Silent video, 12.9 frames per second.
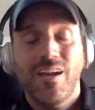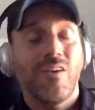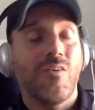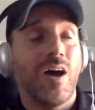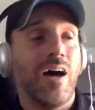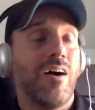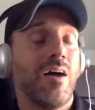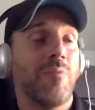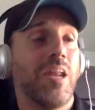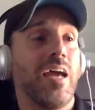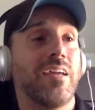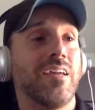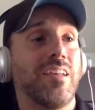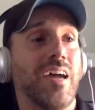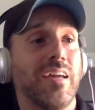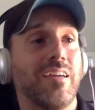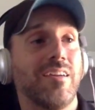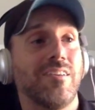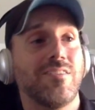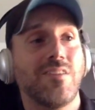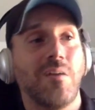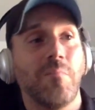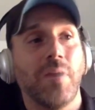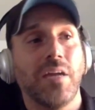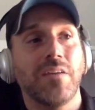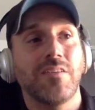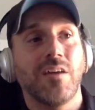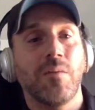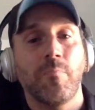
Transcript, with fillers: Wow. I mean, I could, I could dump my entire